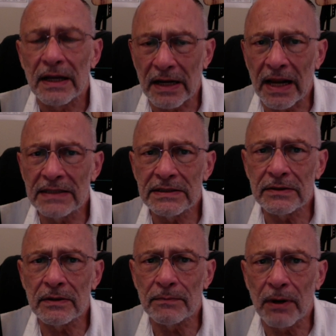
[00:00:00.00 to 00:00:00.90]

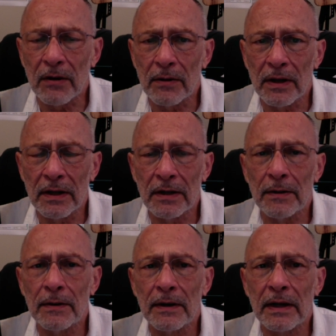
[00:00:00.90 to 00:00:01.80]
classical
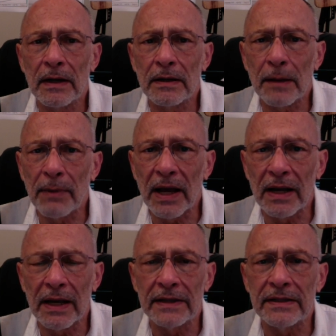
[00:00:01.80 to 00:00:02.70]

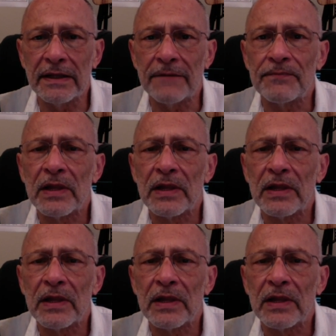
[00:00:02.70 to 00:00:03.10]
Kabbalah idea.